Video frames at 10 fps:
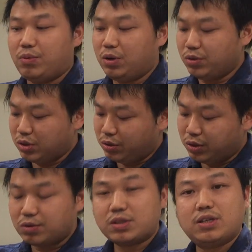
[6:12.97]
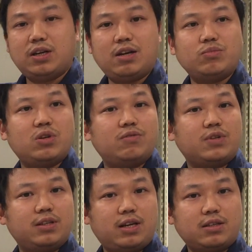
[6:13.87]
We also use the M12
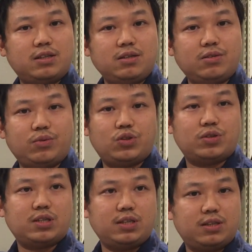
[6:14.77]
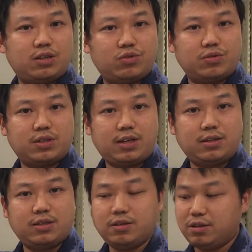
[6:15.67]
connector, which is industrial
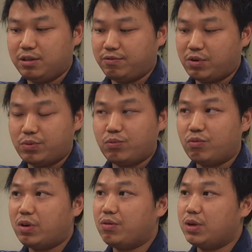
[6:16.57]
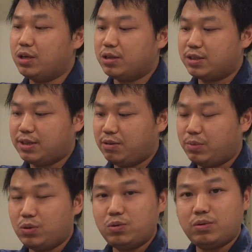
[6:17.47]
standard, and very
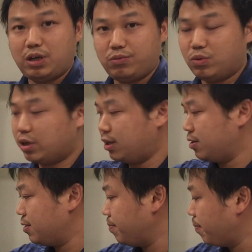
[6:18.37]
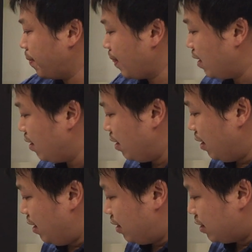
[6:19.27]
stable and rugged.
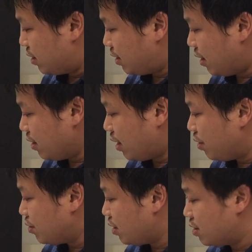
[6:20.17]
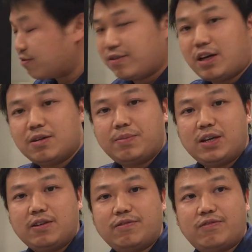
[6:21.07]
The standard housing is
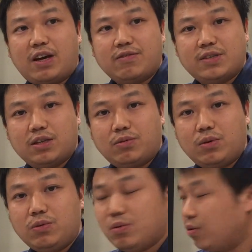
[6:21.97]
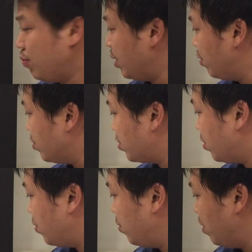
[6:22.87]
IP50. We
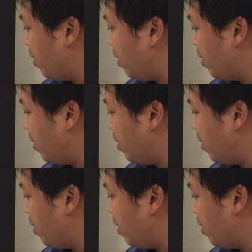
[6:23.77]
also